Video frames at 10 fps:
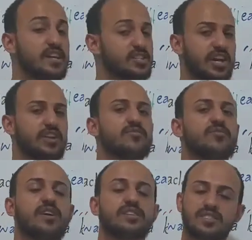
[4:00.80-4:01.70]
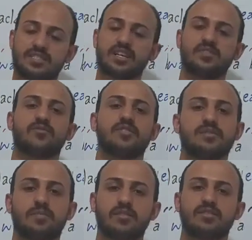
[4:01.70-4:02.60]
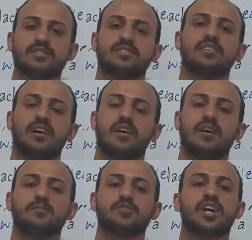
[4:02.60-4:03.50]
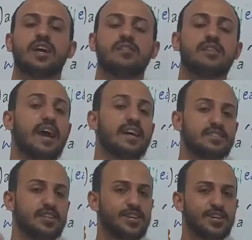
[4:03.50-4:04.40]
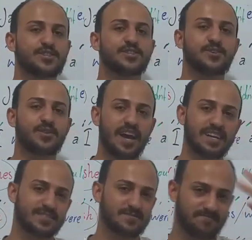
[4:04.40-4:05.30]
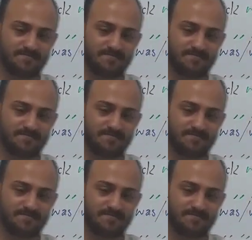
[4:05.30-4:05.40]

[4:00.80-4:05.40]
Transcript: and share your friends. Tell your friends about this channel, guys. See you guys.